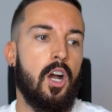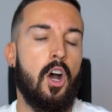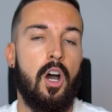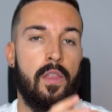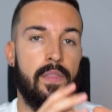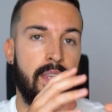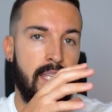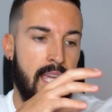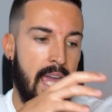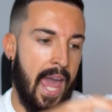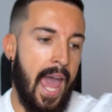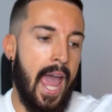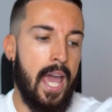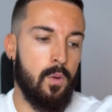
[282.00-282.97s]
on the
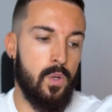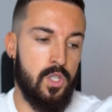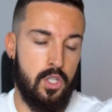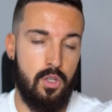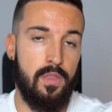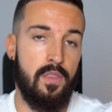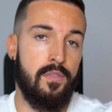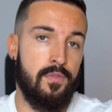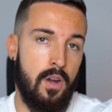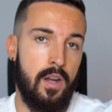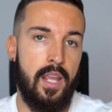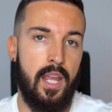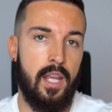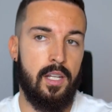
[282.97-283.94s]
ad, which is on the
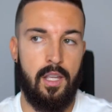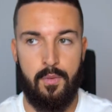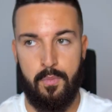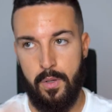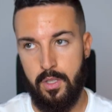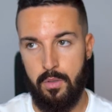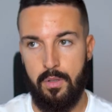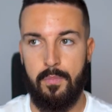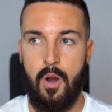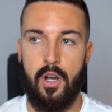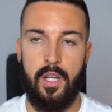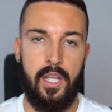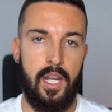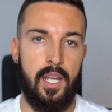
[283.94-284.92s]
front end, if we're doing
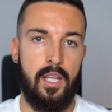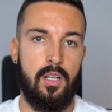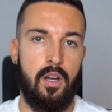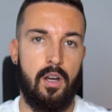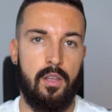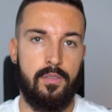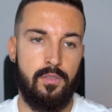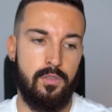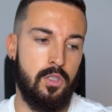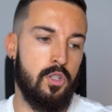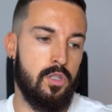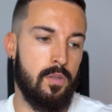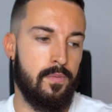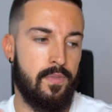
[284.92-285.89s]
marketing on
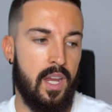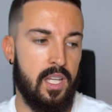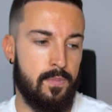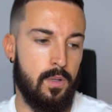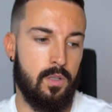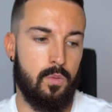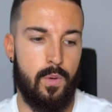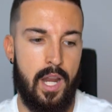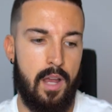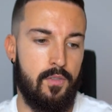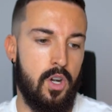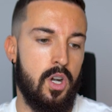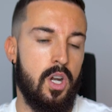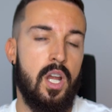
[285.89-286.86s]
YouTube, Facebook,
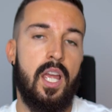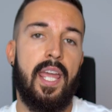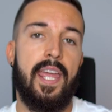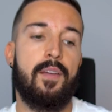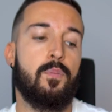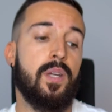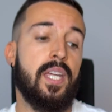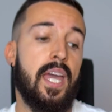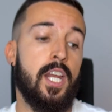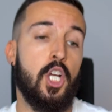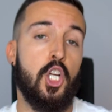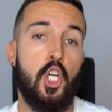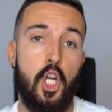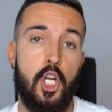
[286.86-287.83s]
whatever, if we get a
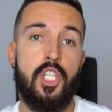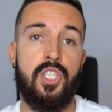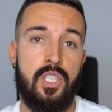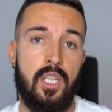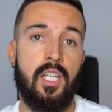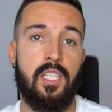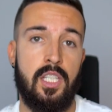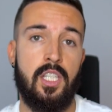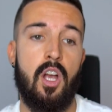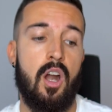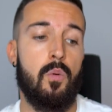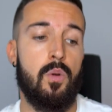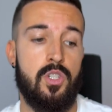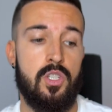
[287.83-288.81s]
good
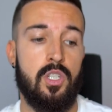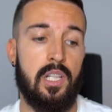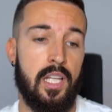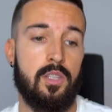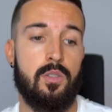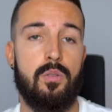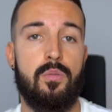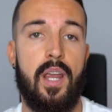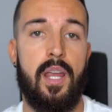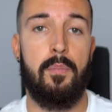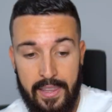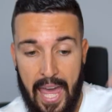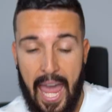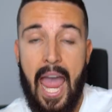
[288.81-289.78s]
CTR, which is click-through
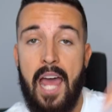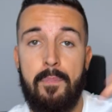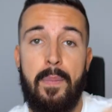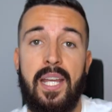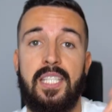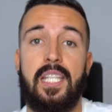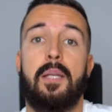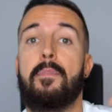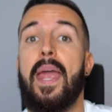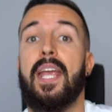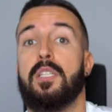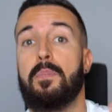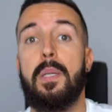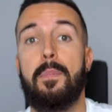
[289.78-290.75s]
rate, the ad basically
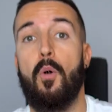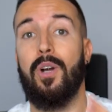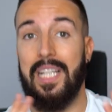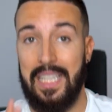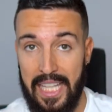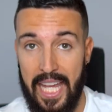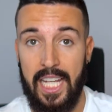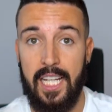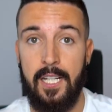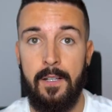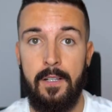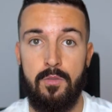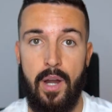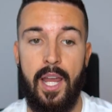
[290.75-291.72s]
makes people click,
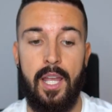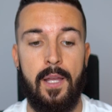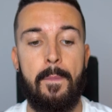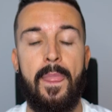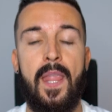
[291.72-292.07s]
right?